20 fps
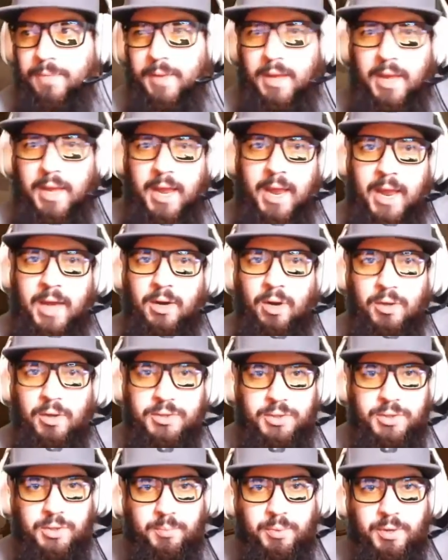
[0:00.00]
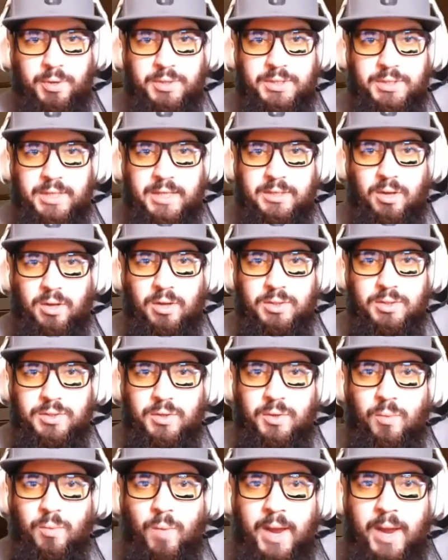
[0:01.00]
and also the person that's
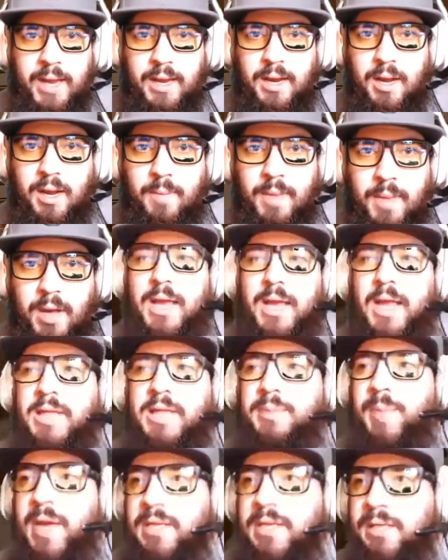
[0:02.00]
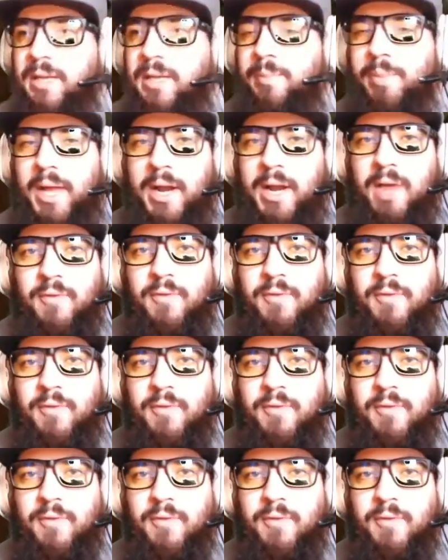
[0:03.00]
also in white can come help. It's basically playing off of